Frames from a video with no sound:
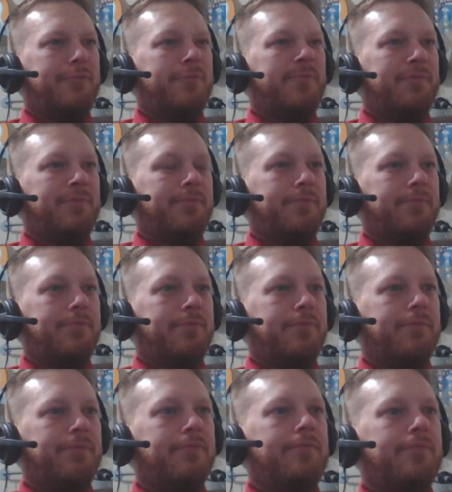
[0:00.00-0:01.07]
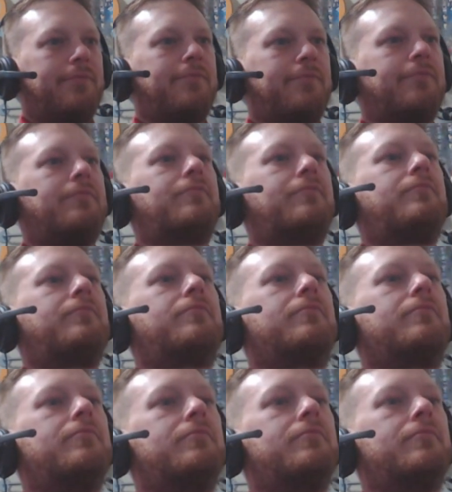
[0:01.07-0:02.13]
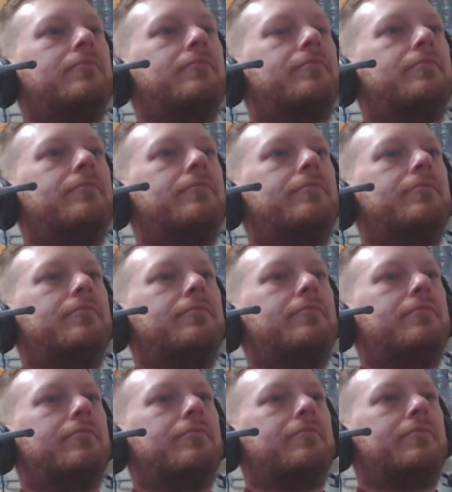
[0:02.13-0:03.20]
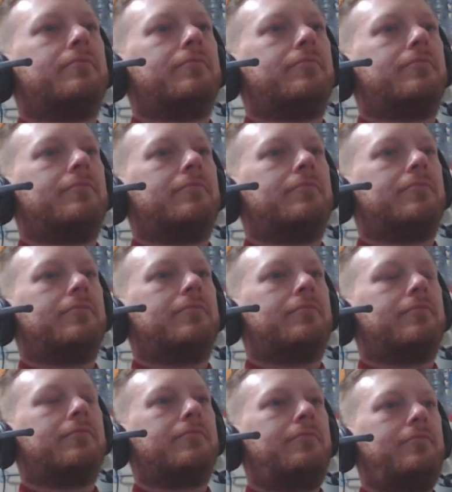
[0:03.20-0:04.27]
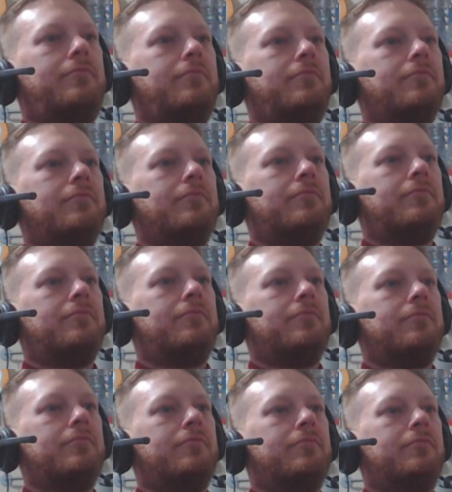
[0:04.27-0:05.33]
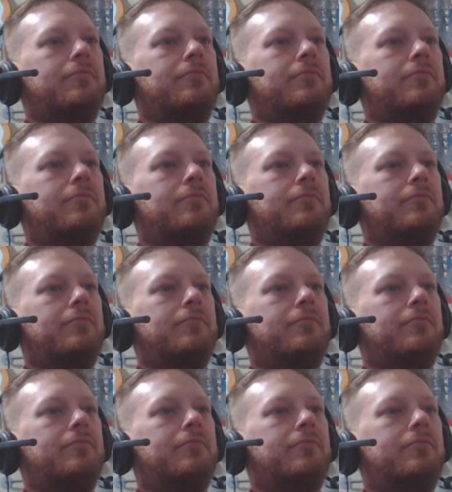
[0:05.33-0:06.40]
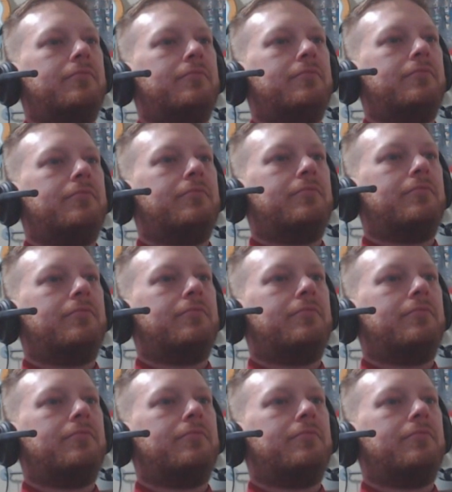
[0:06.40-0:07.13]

(silent)